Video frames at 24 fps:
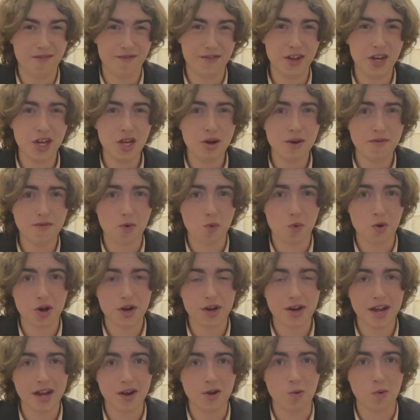video of a
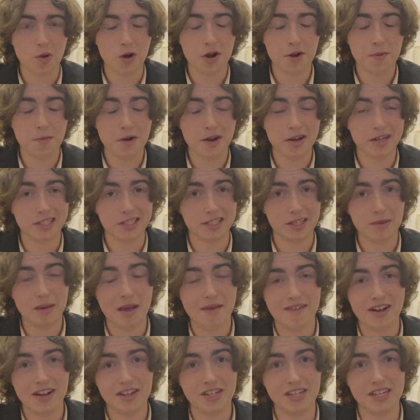worker at a water park is something
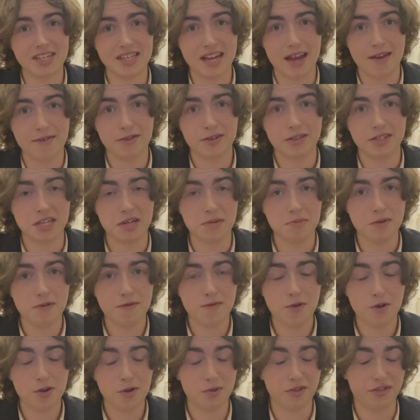I've actually never seen
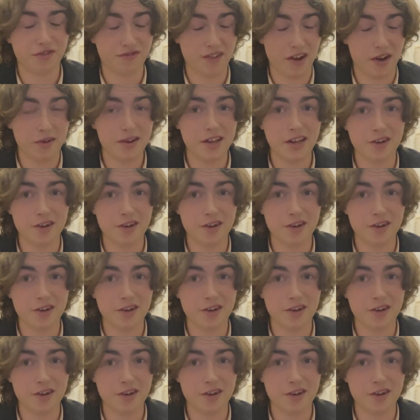before and was very